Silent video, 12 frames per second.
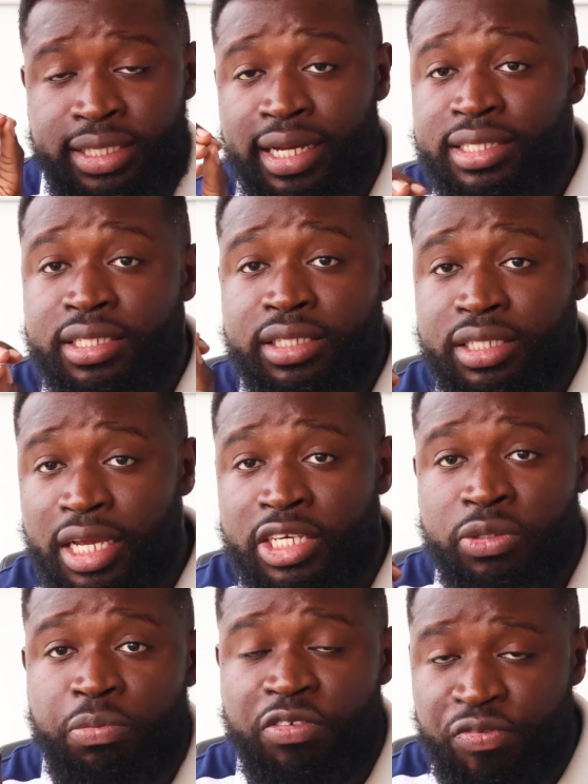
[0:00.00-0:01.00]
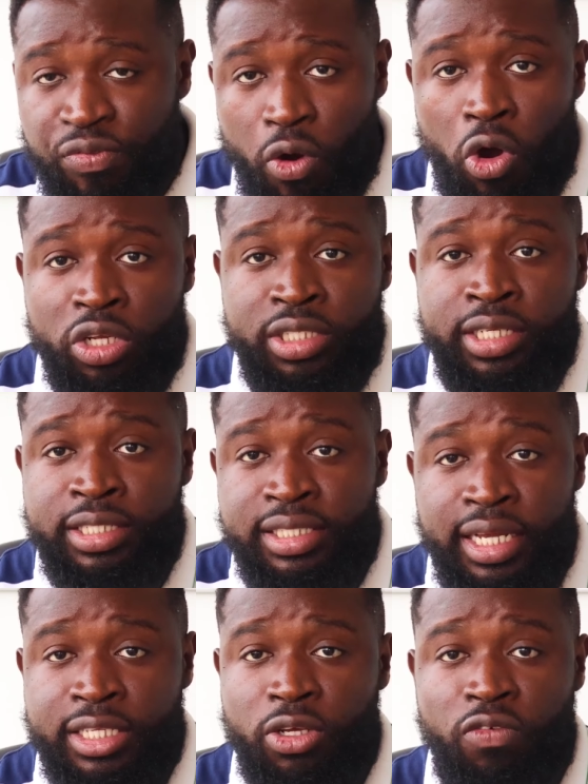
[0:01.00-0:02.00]
30 days before the
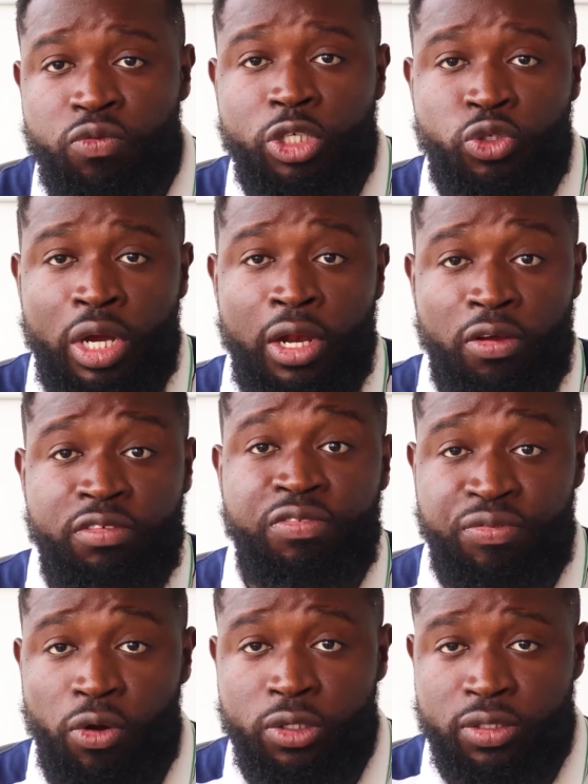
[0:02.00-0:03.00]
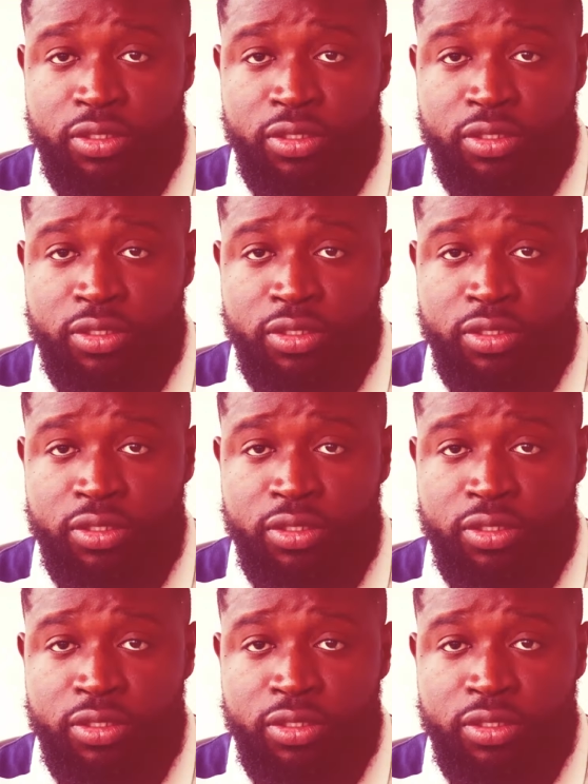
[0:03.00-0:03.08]
date of withdrawal of the fund.